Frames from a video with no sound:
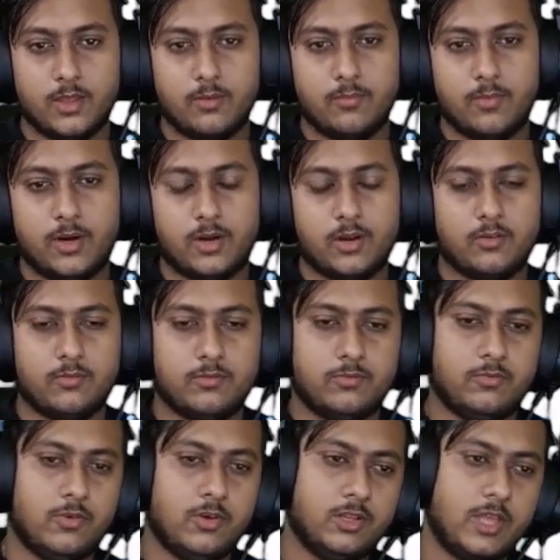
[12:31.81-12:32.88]
But
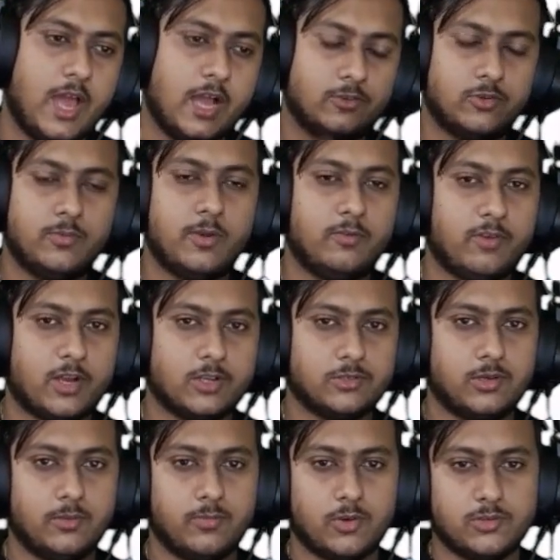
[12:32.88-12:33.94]
for the actual
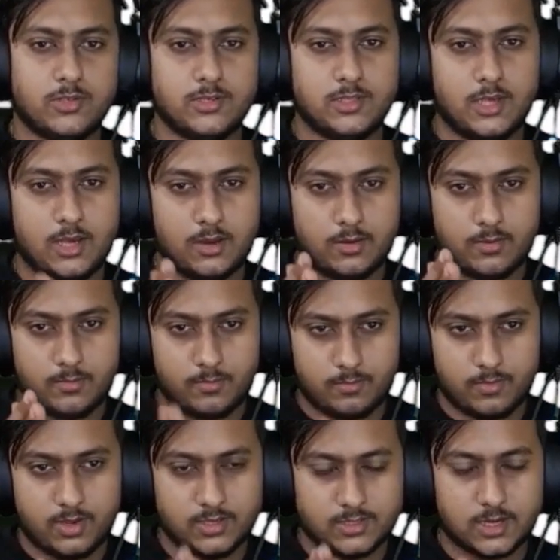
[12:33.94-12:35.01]
manufacturing process, there
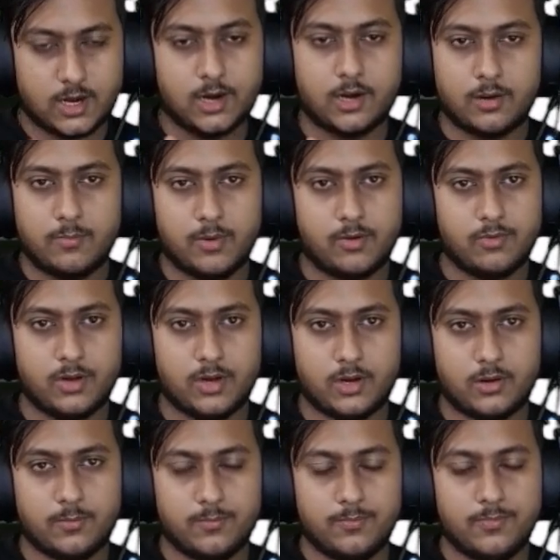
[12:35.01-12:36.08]
is a cut between
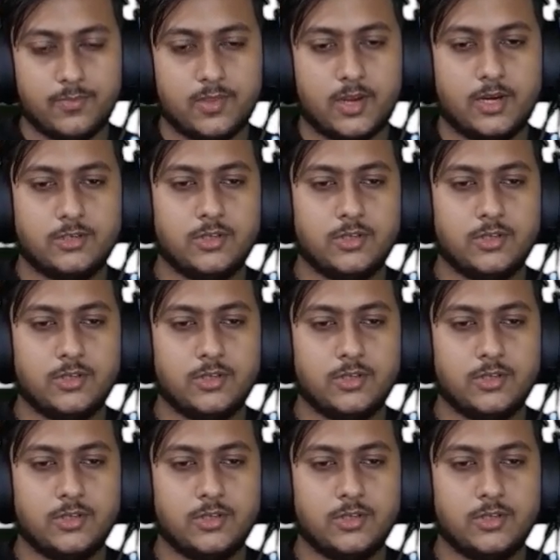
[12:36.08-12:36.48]
it, right?